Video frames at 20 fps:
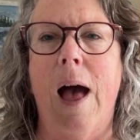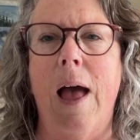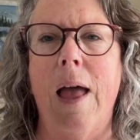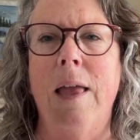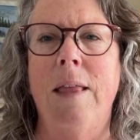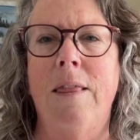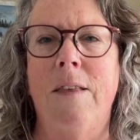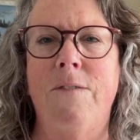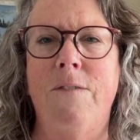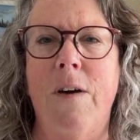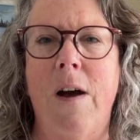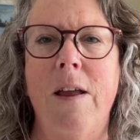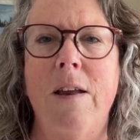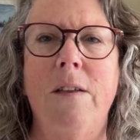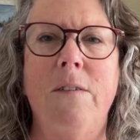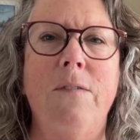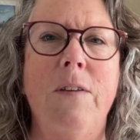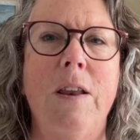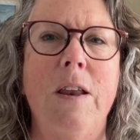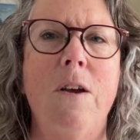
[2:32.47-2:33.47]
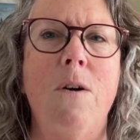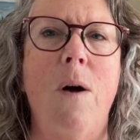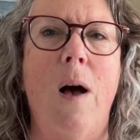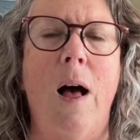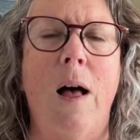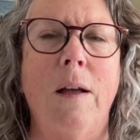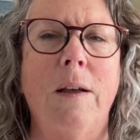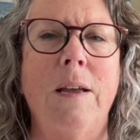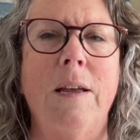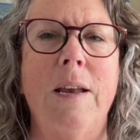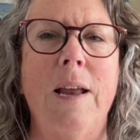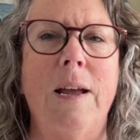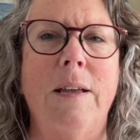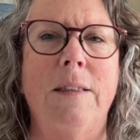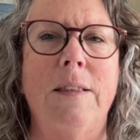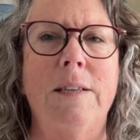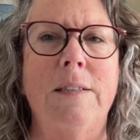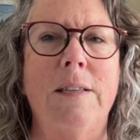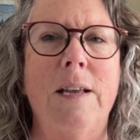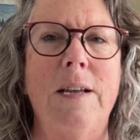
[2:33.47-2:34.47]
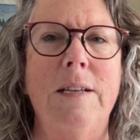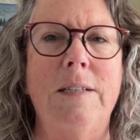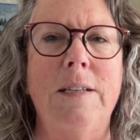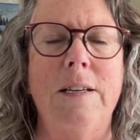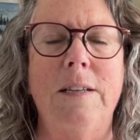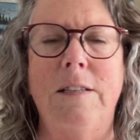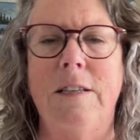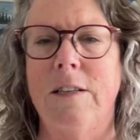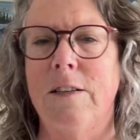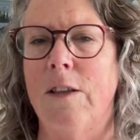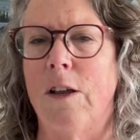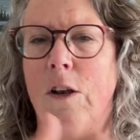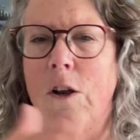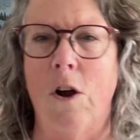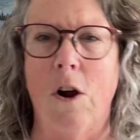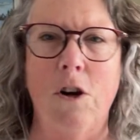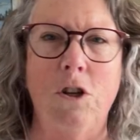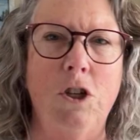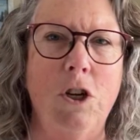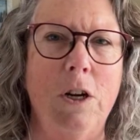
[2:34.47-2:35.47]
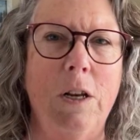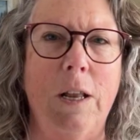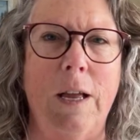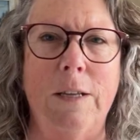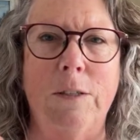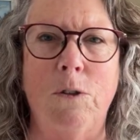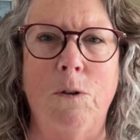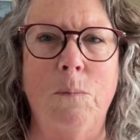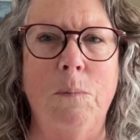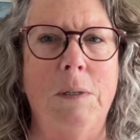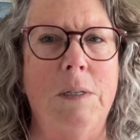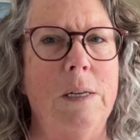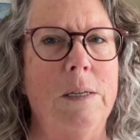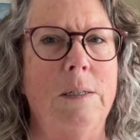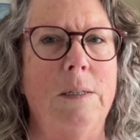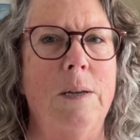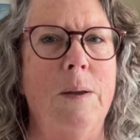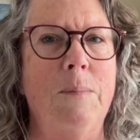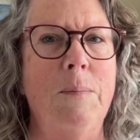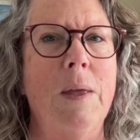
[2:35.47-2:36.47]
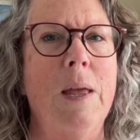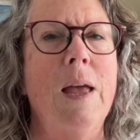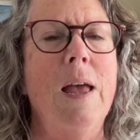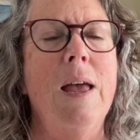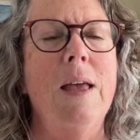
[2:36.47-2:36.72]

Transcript: In the final video, I'll connect this idea to the larger classroom system